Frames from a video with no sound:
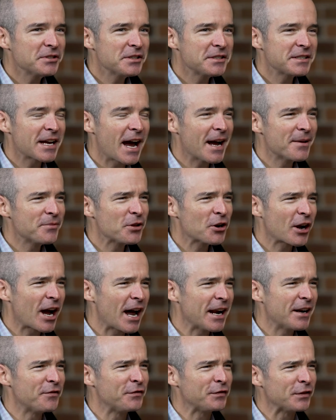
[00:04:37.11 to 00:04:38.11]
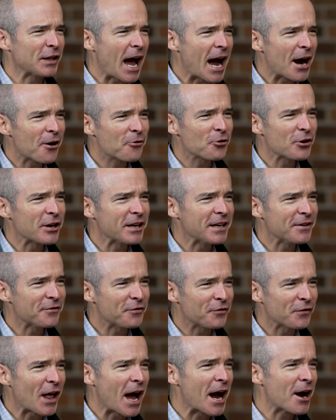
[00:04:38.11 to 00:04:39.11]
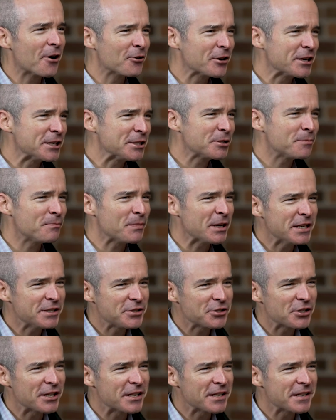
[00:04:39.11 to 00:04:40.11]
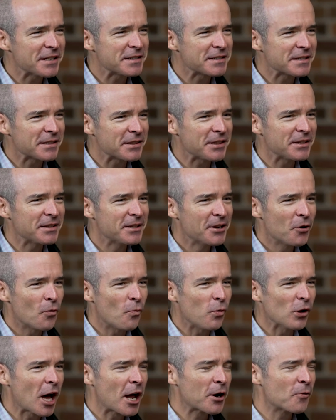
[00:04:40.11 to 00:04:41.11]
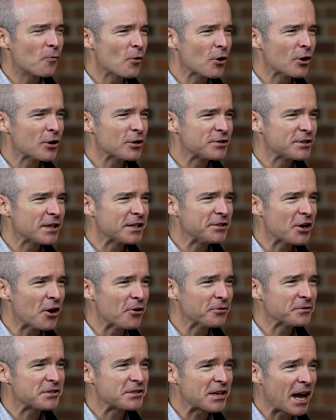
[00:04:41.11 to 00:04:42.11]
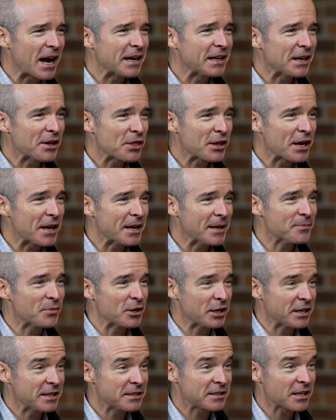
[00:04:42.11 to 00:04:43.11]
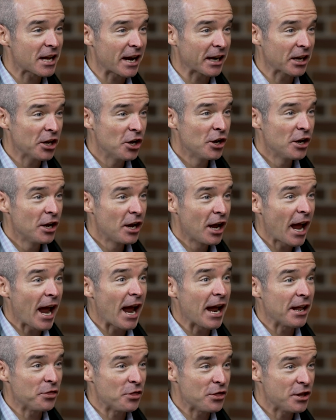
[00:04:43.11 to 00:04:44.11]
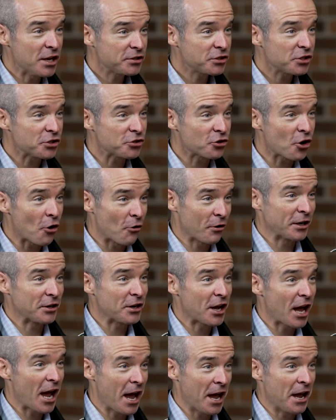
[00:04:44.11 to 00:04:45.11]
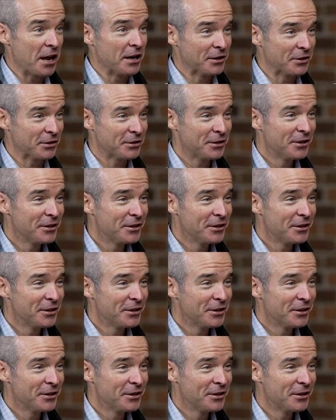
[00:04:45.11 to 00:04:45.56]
of the time they're kind of flowery speeches and a lot of words that don't say anything. But he's like, and this is going to end, and